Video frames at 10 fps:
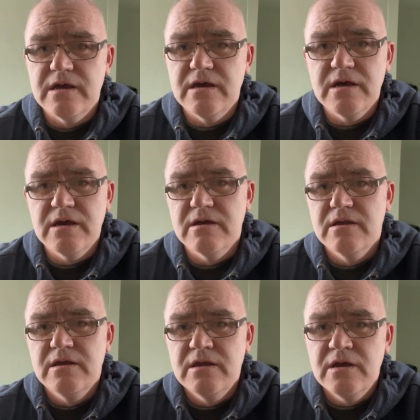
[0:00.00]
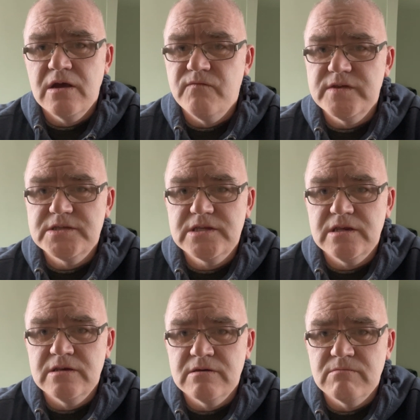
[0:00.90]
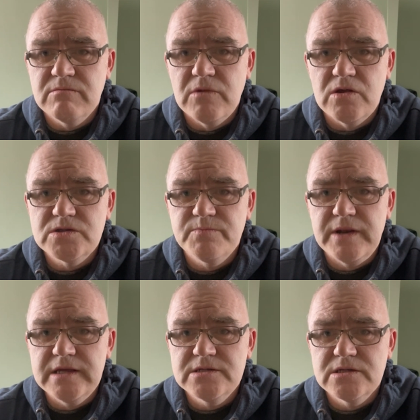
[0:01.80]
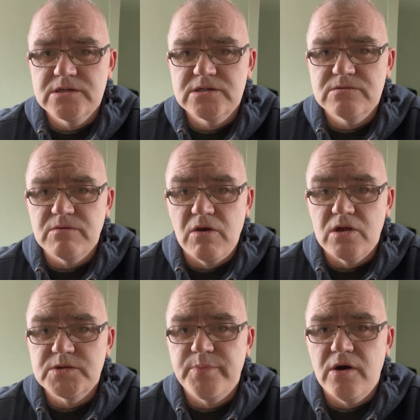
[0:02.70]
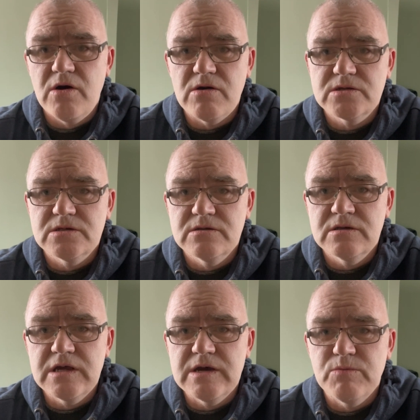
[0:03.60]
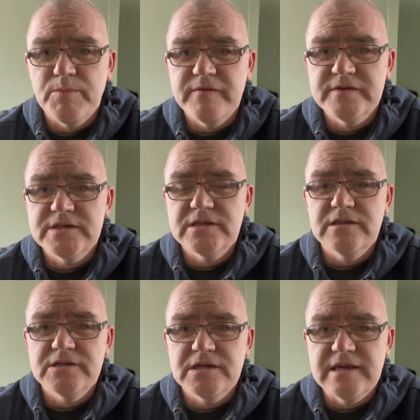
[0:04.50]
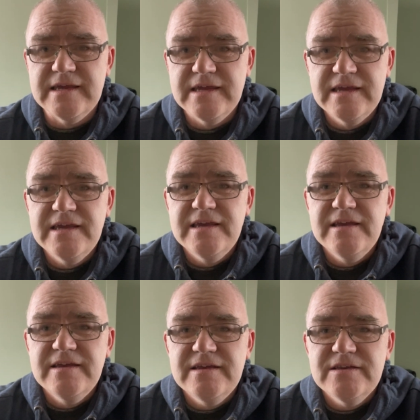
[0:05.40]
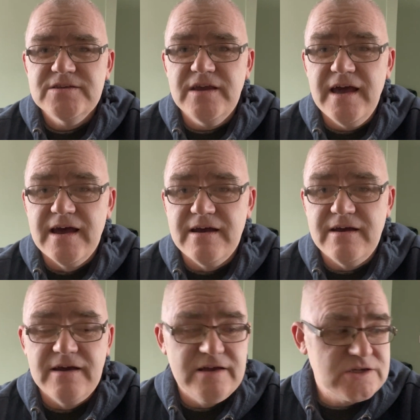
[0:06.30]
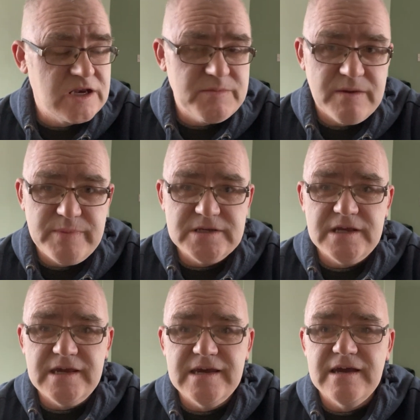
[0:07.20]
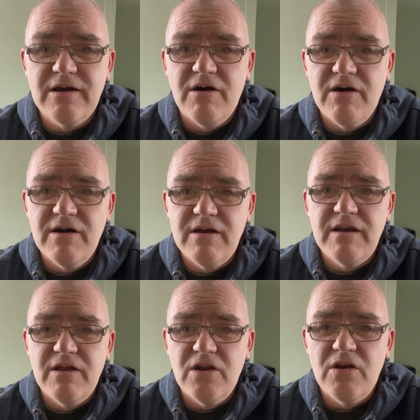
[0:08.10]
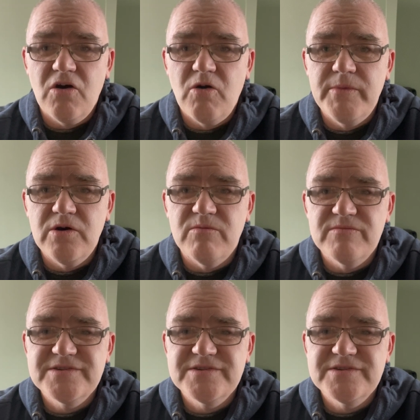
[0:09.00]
I'm visiting lots of places, lots of parks, and we'll be visiting the city. So yeah, it's going to be a busy year. Got a lot coming up.